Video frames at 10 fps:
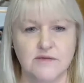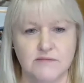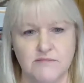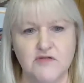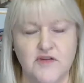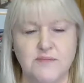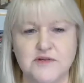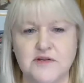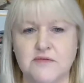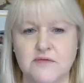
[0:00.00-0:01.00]
move up
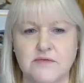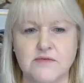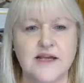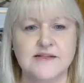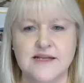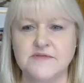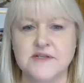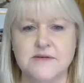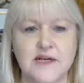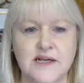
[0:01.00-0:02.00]
to and save
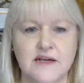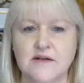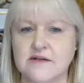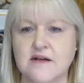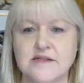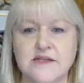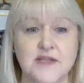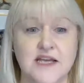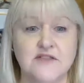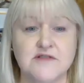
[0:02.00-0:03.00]
some money on some of
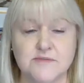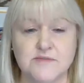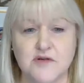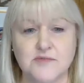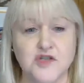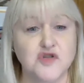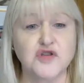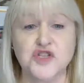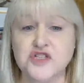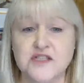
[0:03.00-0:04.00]
the other subscriptions, or
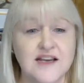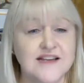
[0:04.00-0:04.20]
just